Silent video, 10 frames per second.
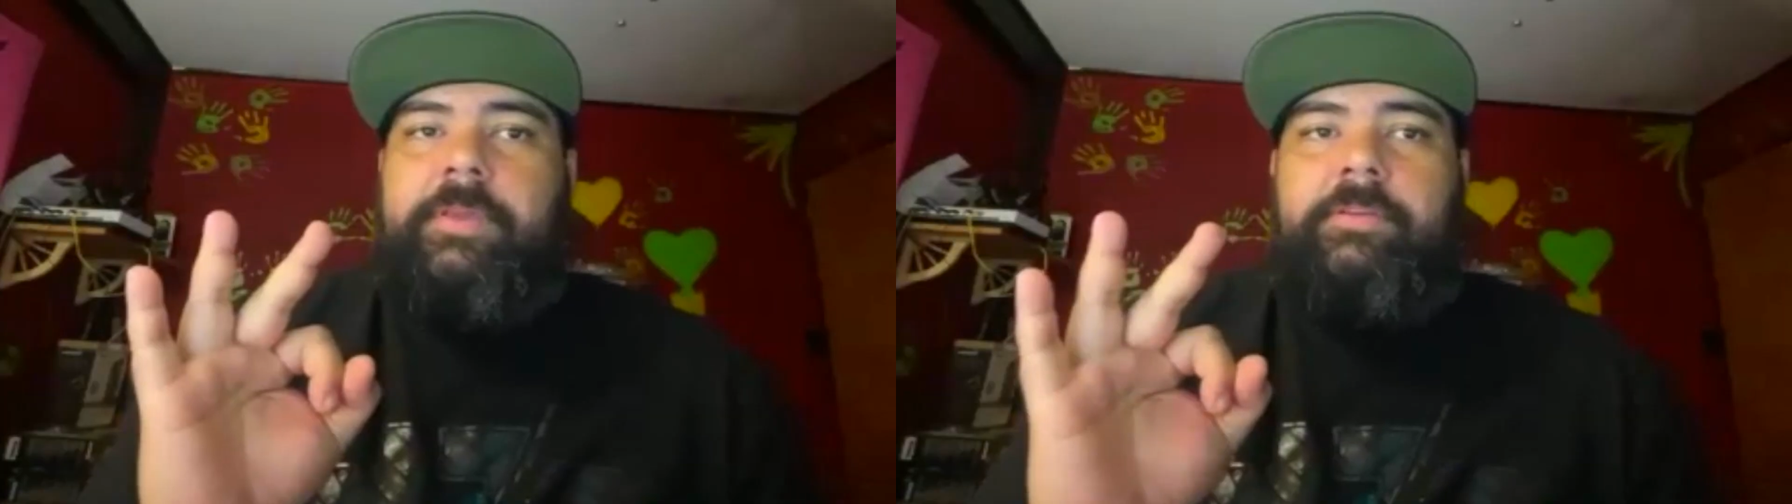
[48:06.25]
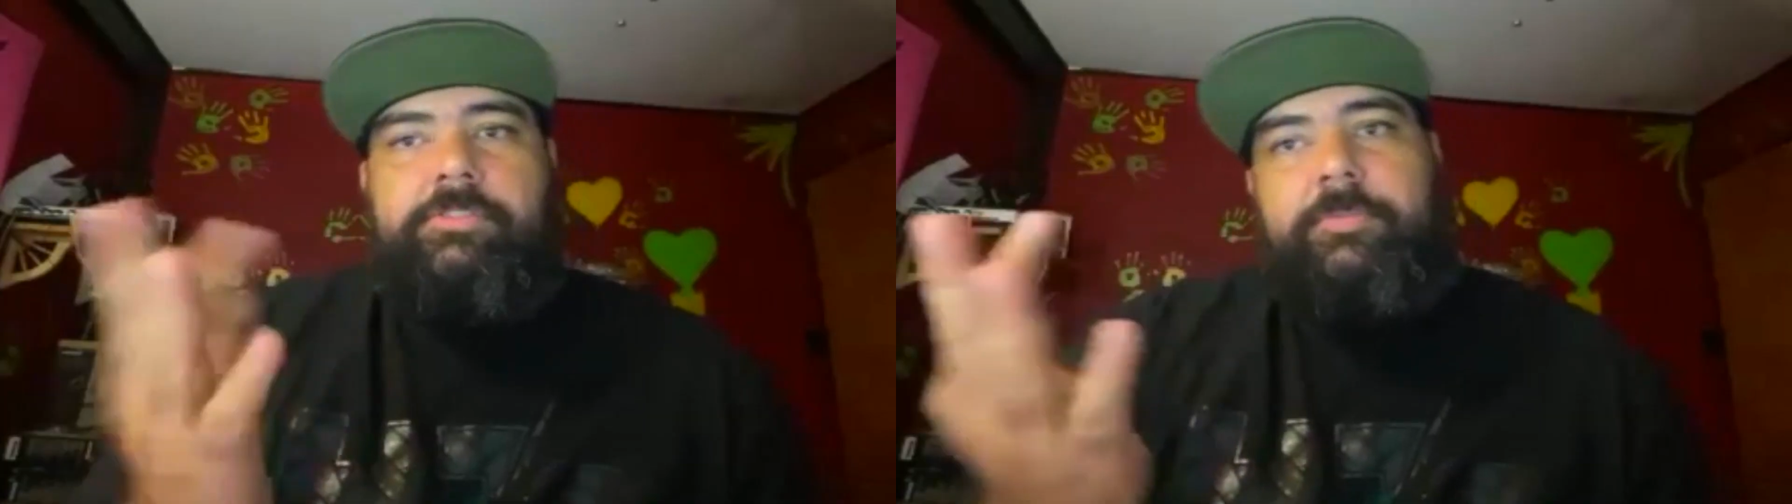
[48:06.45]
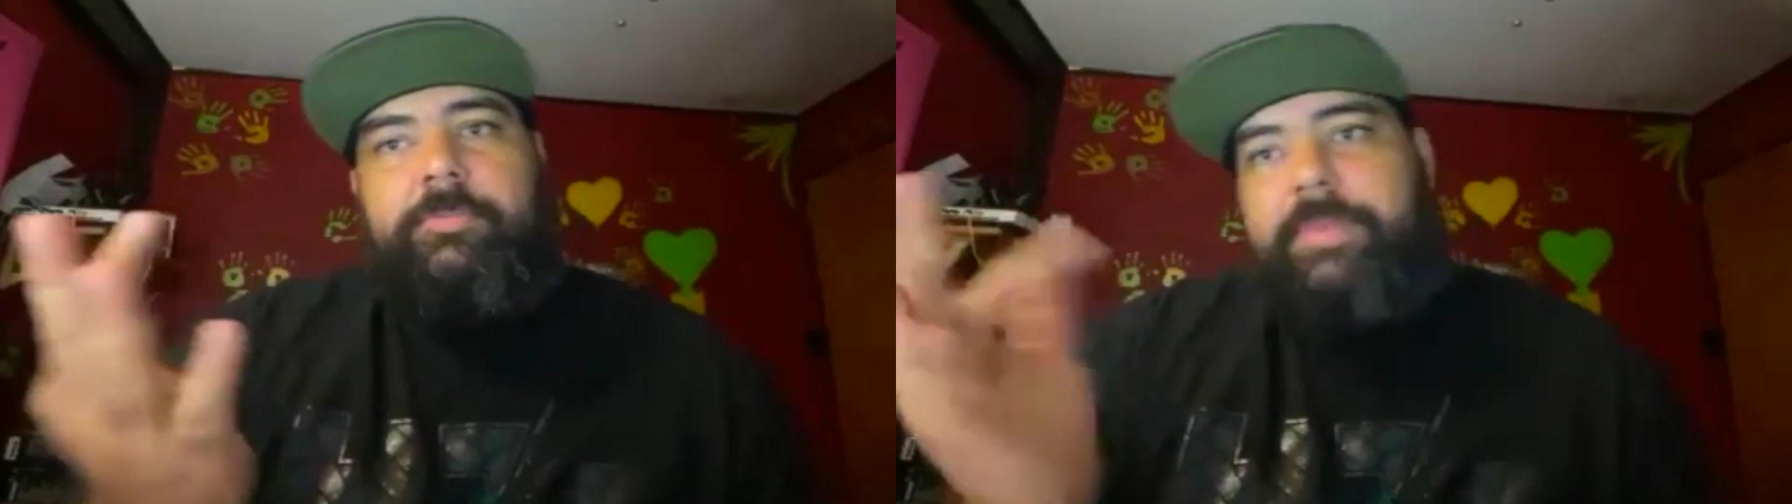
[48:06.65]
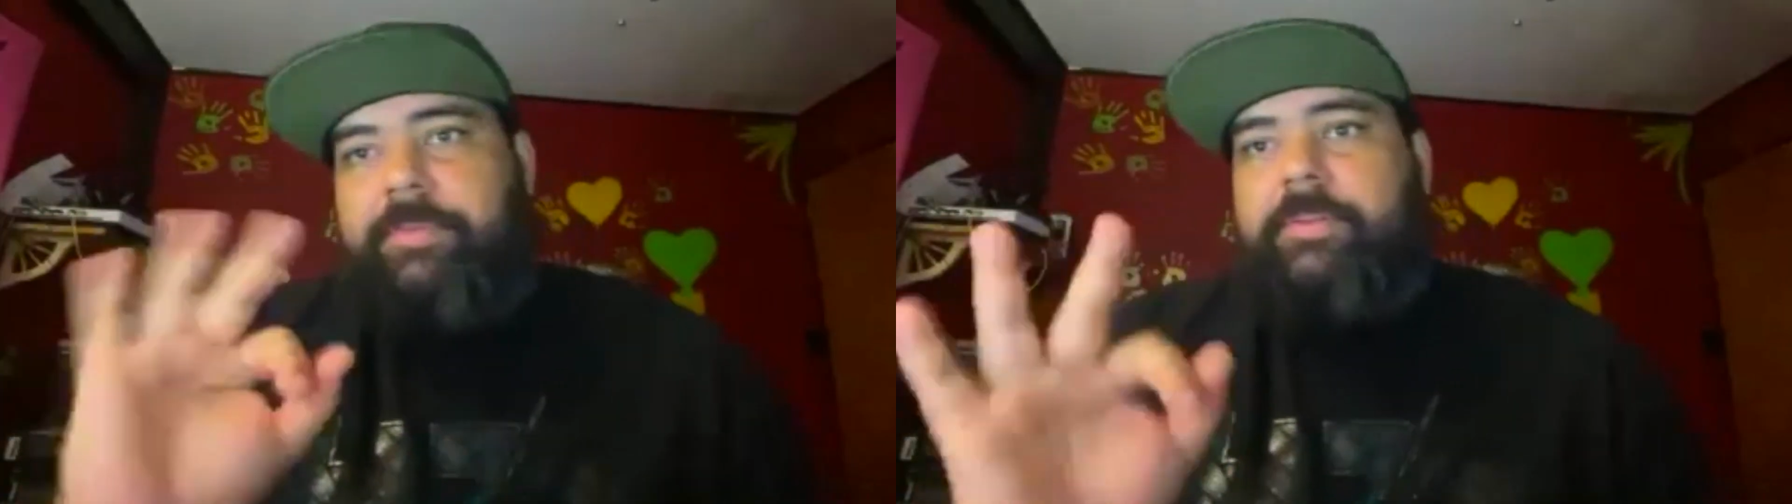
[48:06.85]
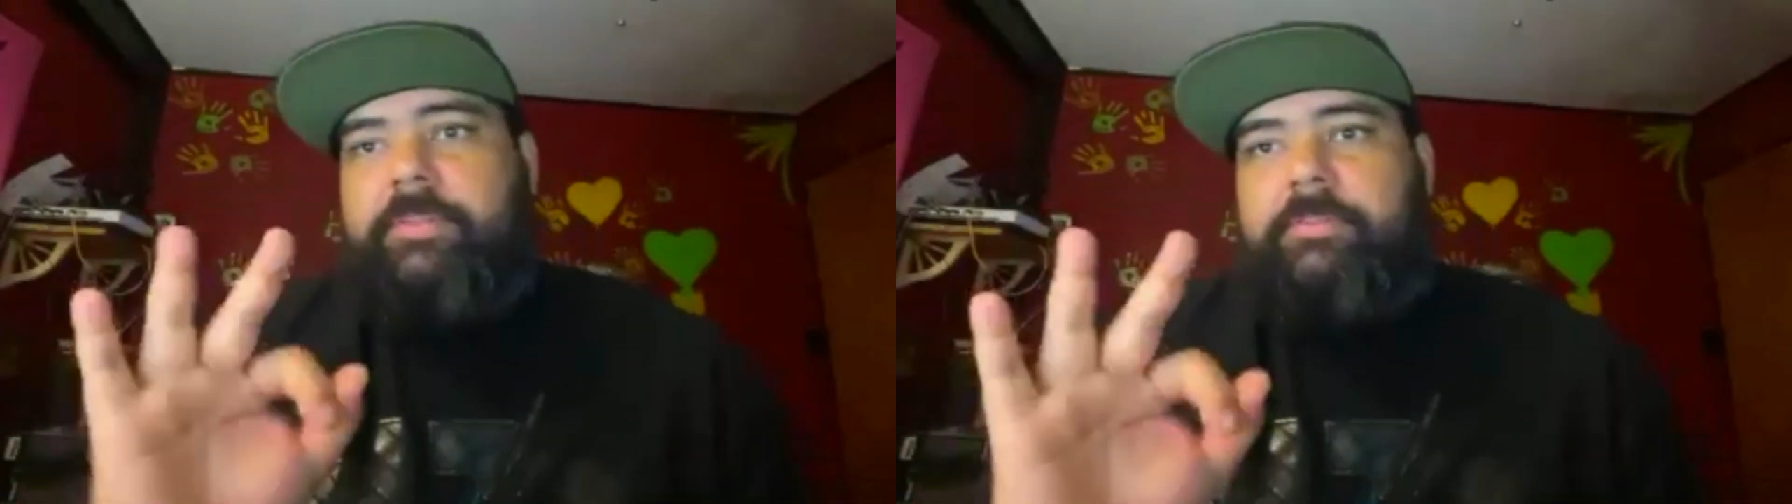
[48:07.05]
So my
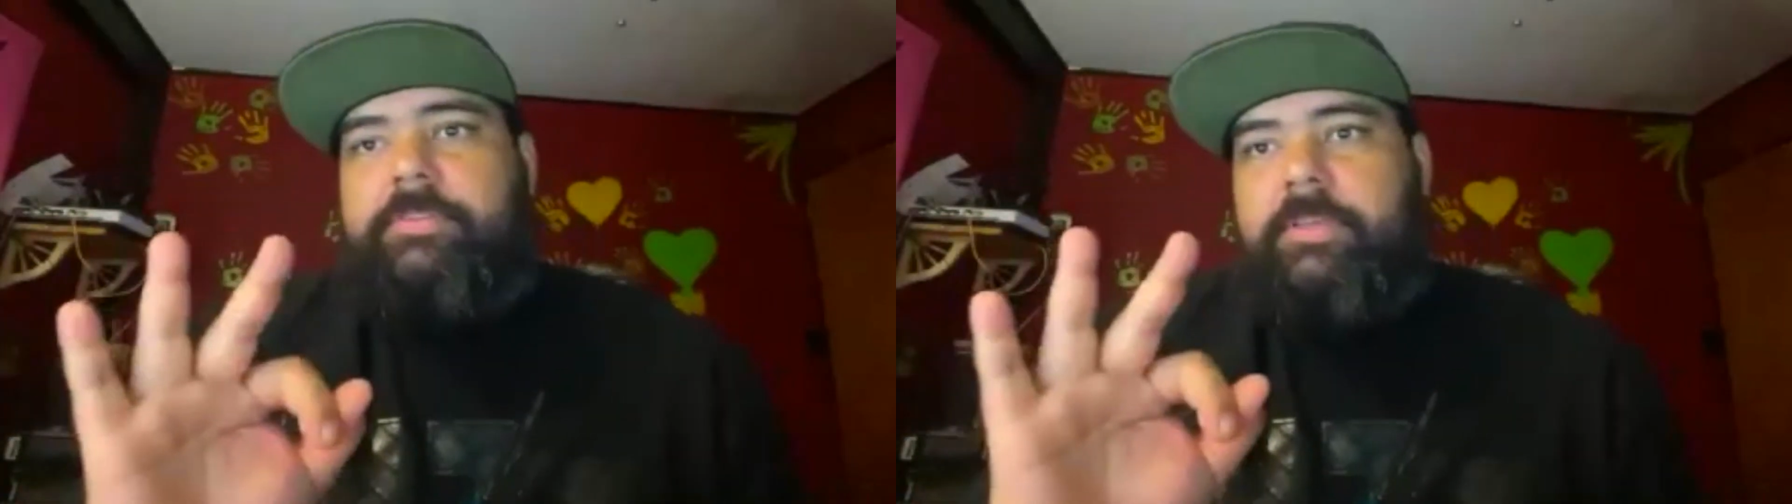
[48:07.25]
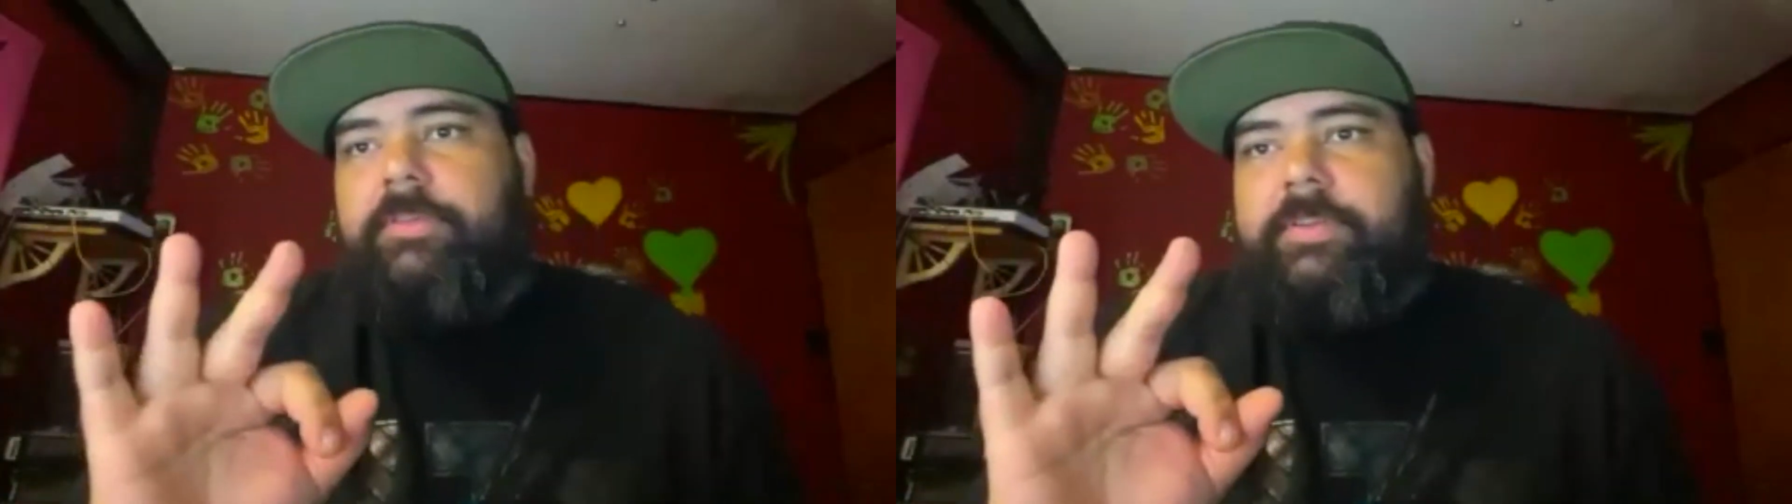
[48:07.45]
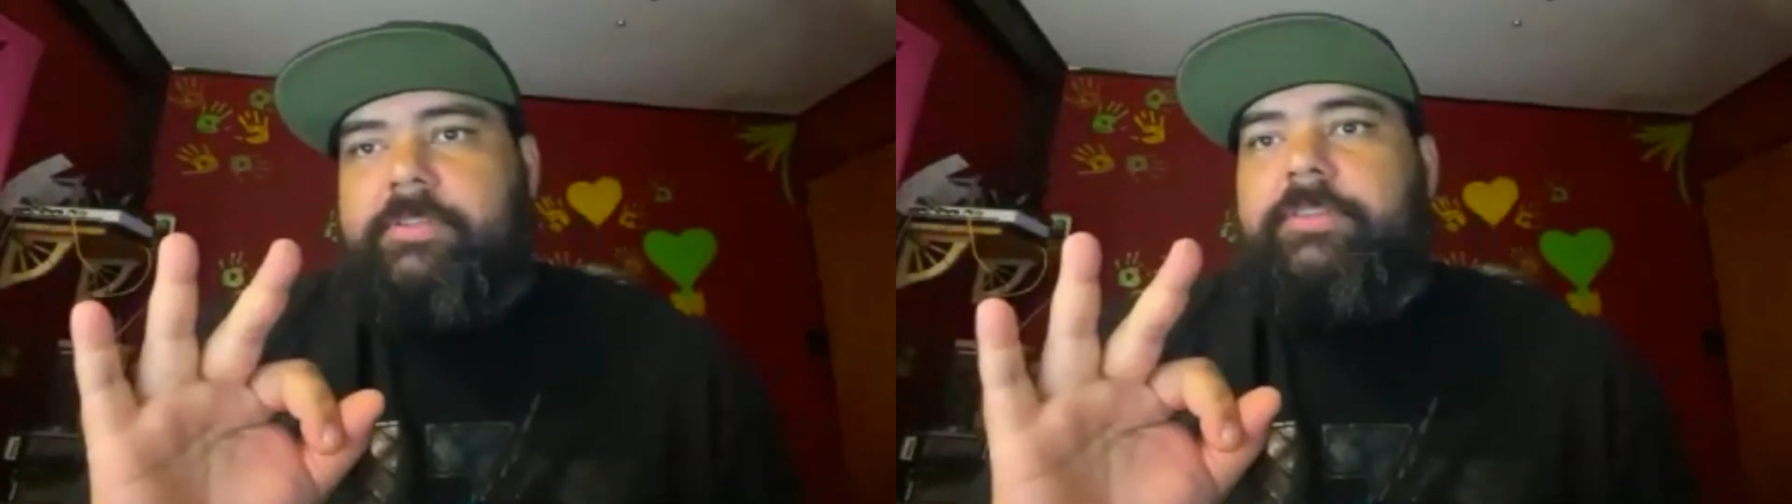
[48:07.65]
third physical